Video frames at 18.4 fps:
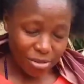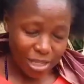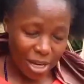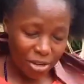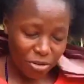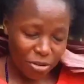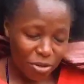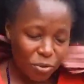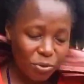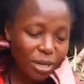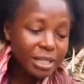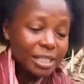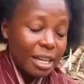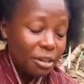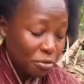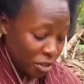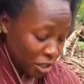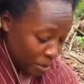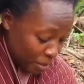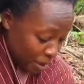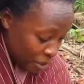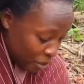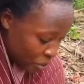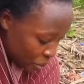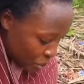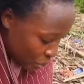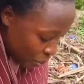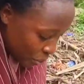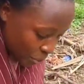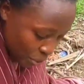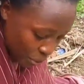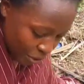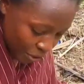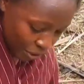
I don't want the treatment to